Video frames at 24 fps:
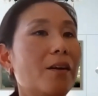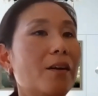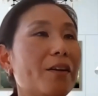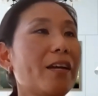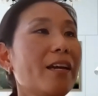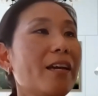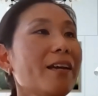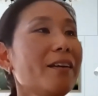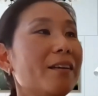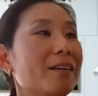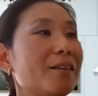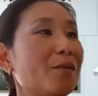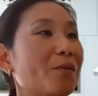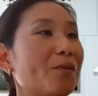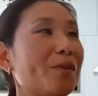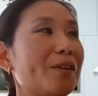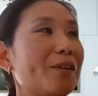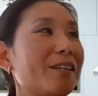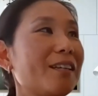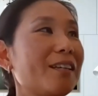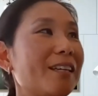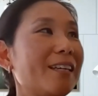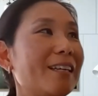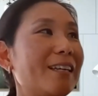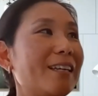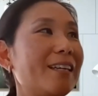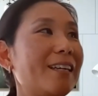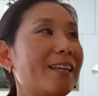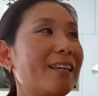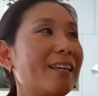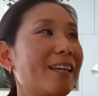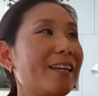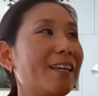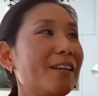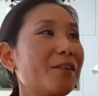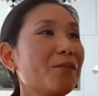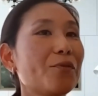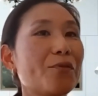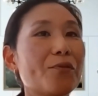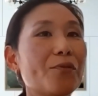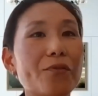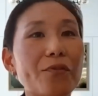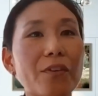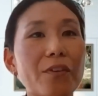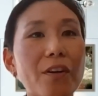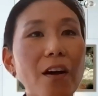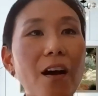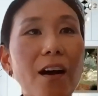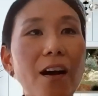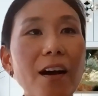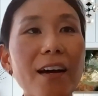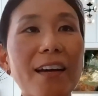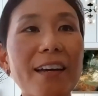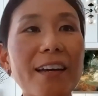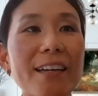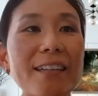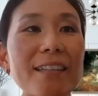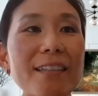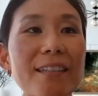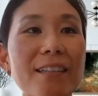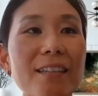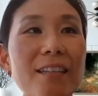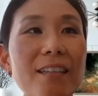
Okay, well, if not,